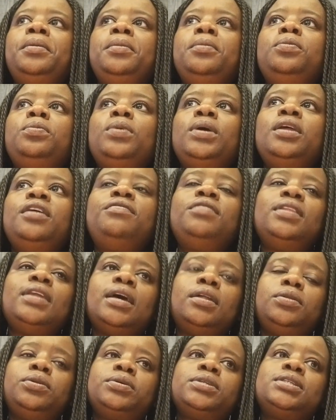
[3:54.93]
whatever
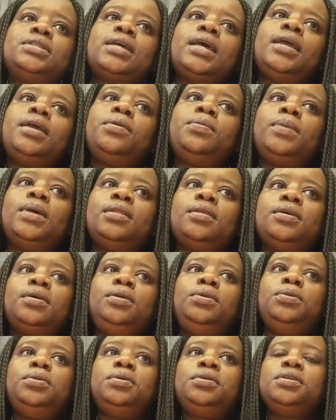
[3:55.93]
that looks like, whether
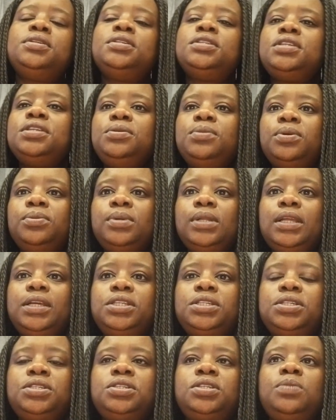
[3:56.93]
you continue a
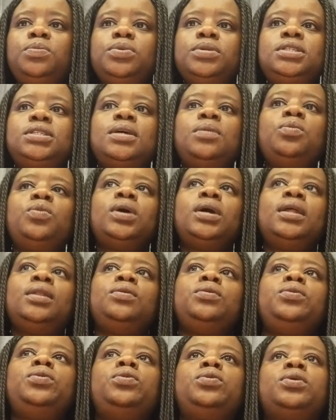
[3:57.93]
relationship with
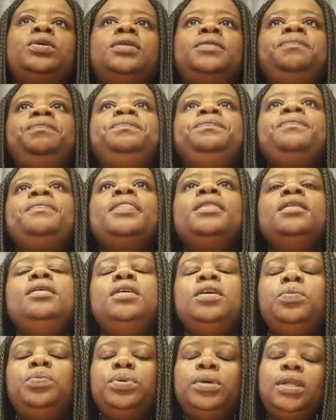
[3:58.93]
someone or
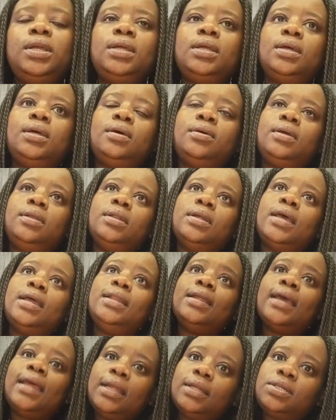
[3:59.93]
you're putting
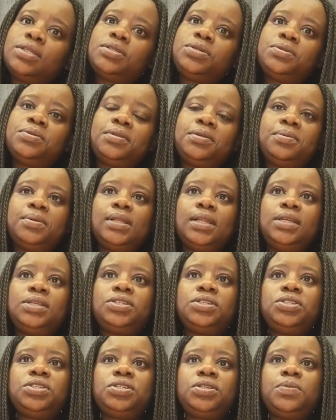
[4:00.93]
an end to the
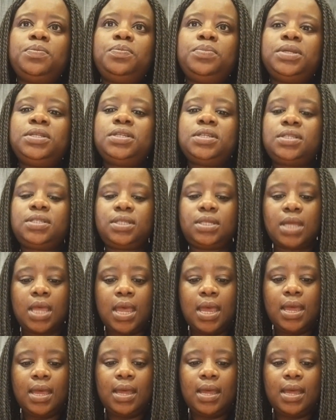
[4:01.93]
relationship, but just